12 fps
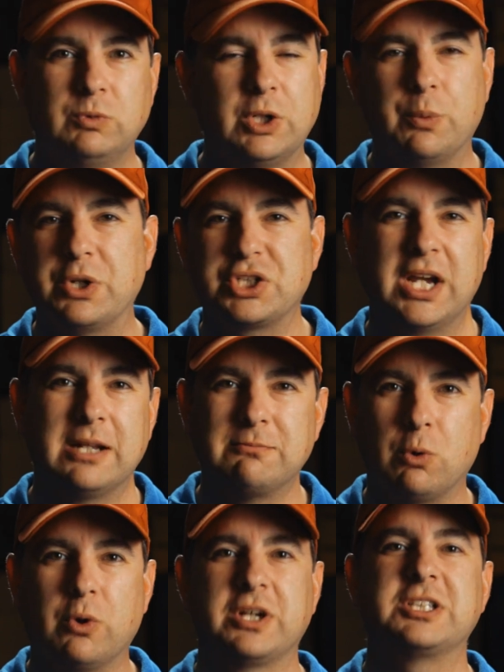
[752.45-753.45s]
you know, wish I had
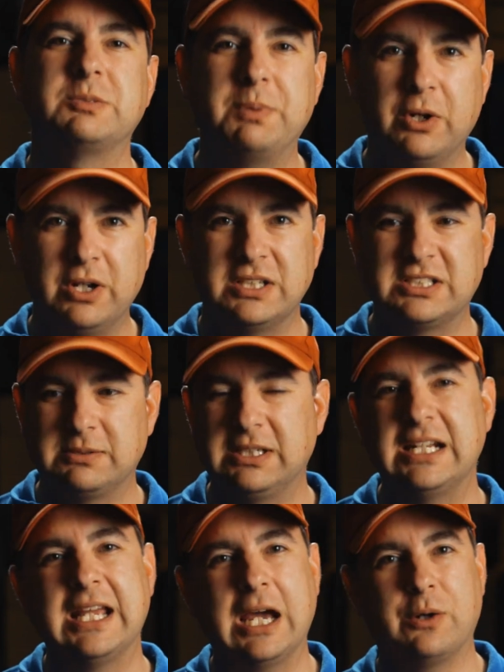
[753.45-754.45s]
more experience
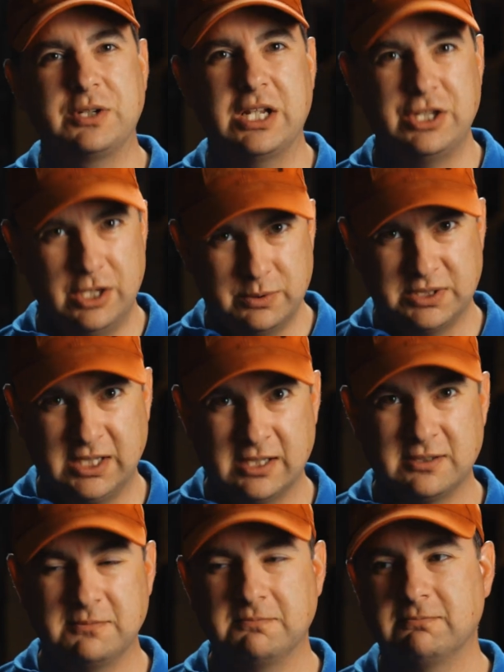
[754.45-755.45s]
getting out and using
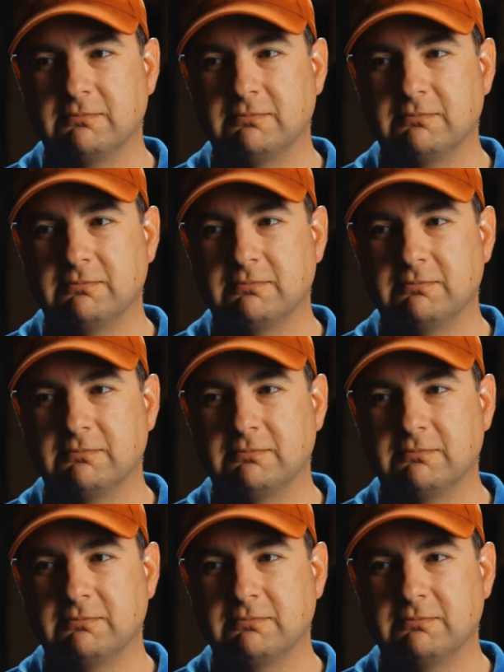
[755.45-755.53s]
it.